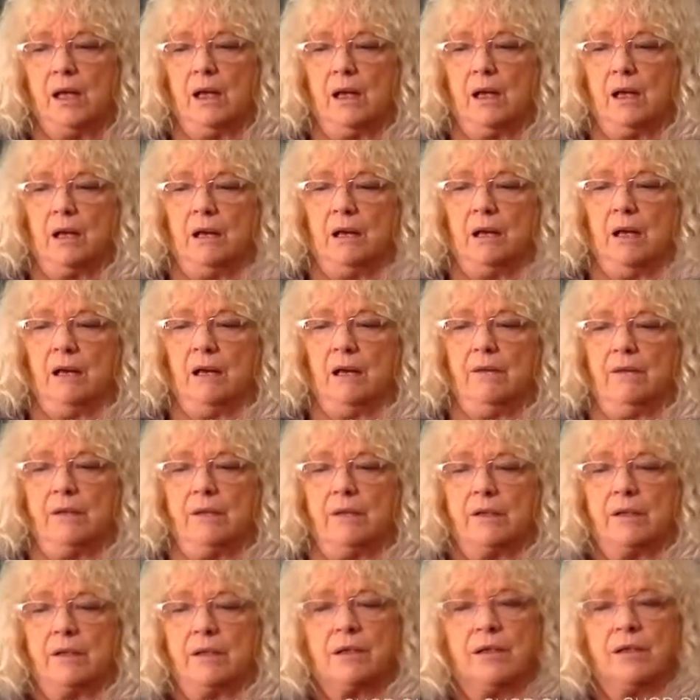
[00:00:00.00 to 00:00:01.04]
I have
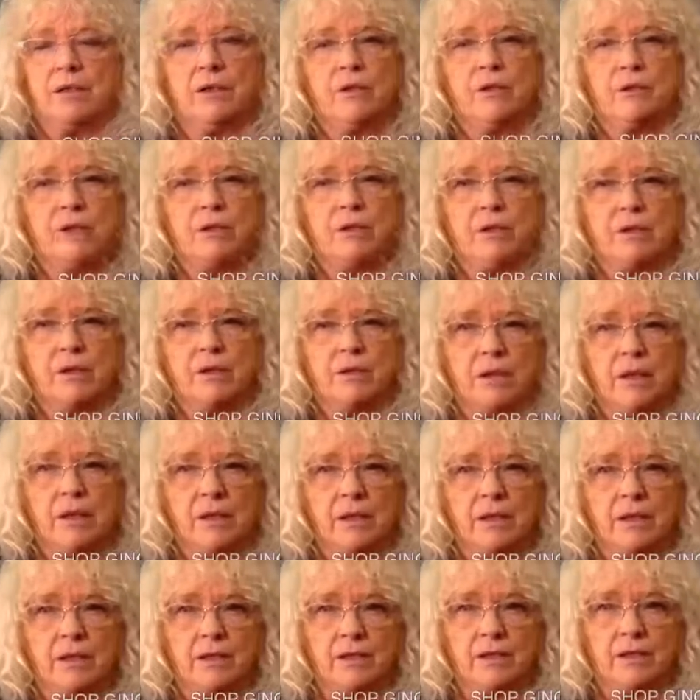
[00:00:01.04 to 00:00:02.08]
to do
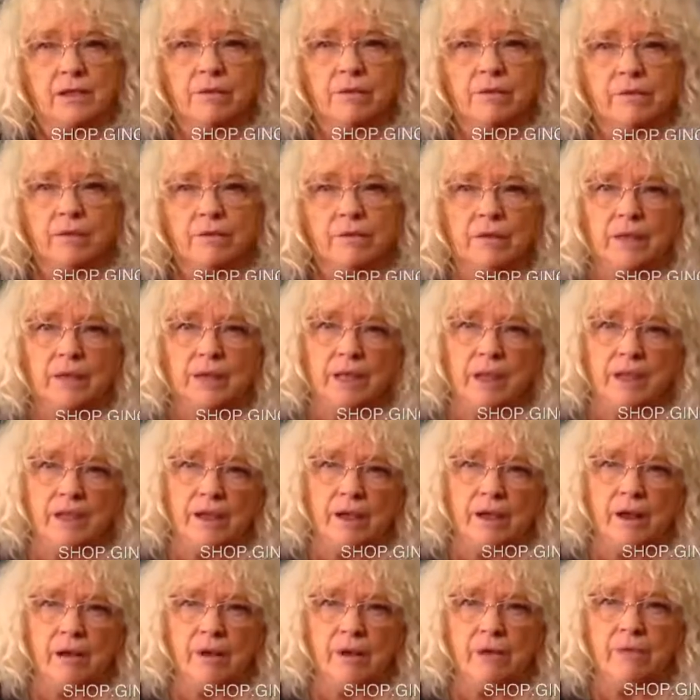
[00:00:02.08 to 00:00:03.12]
things of letting
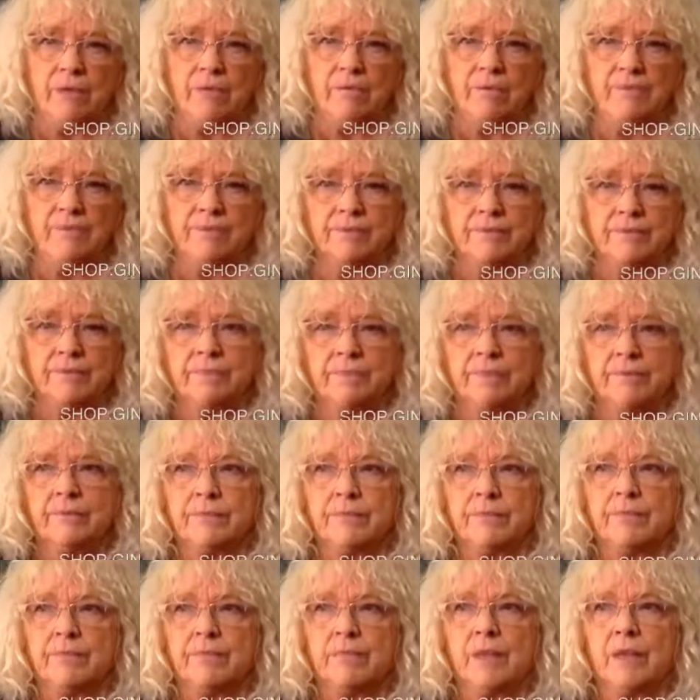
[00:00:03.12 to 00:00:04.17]
go
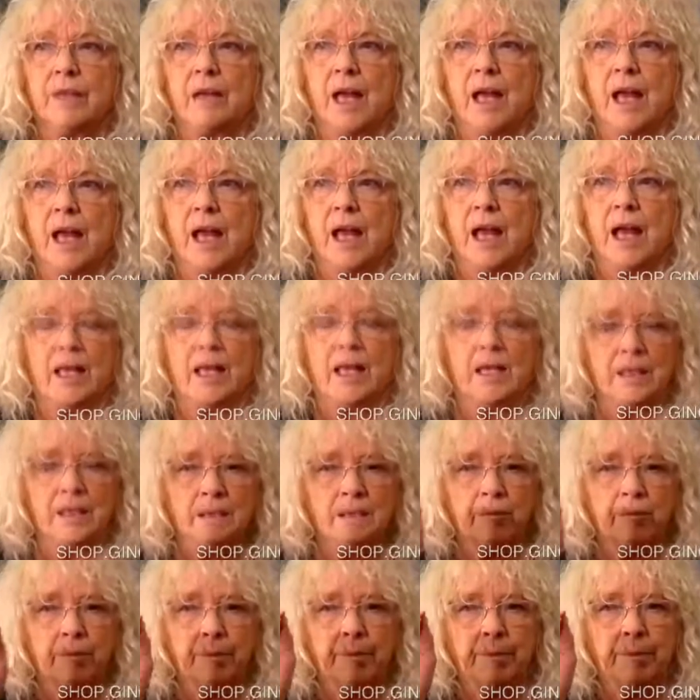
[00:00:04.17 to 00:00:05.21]
and
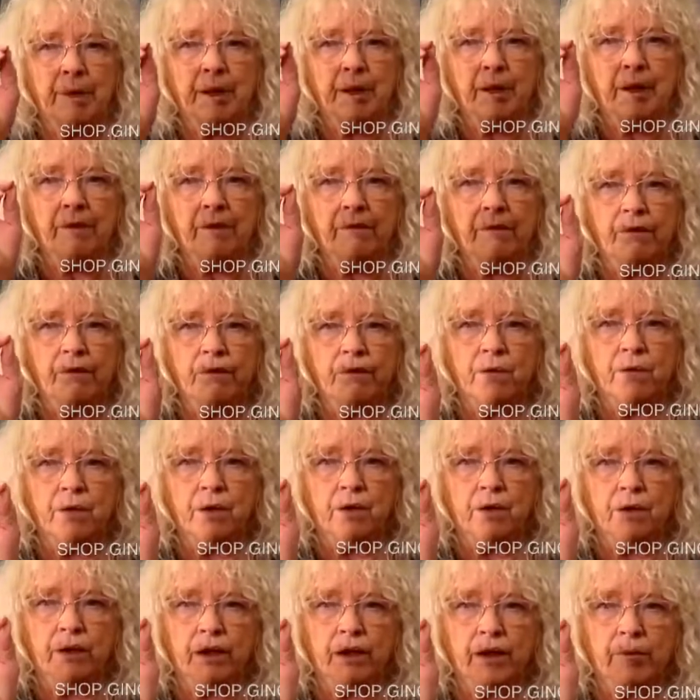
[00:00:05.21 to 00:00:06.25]
being
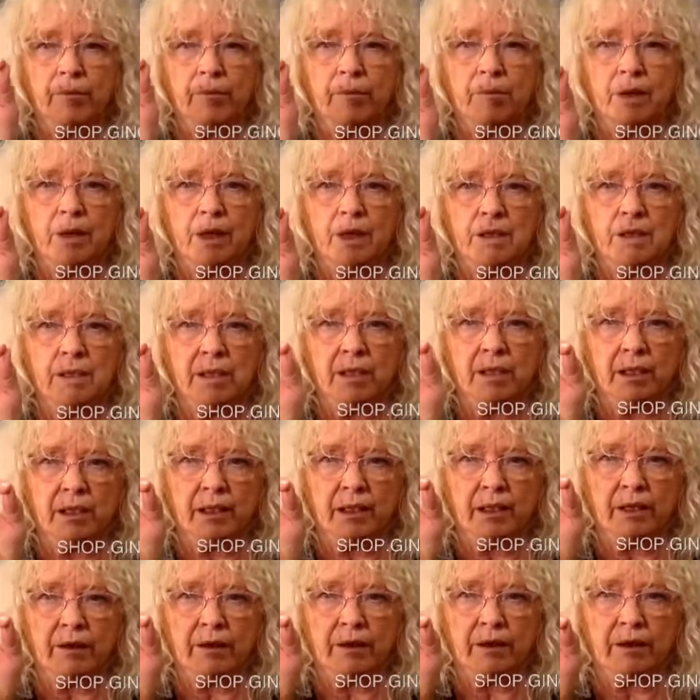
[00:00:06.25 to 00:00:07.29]
very
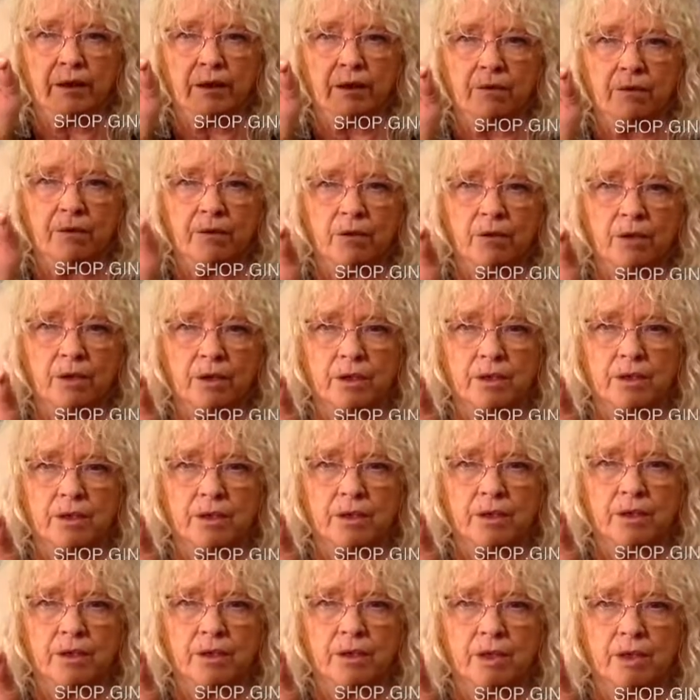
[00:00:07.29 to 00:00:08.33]
mentally focused
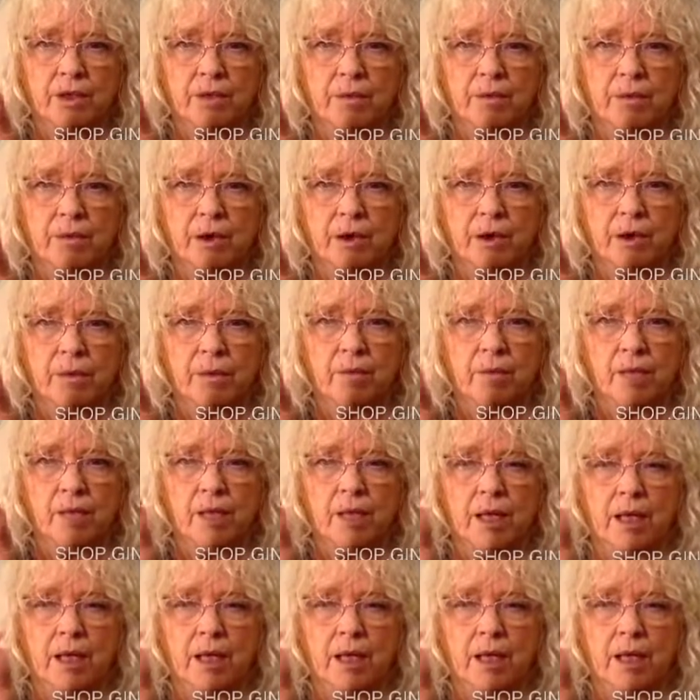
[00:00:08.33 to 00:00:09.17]
at the same time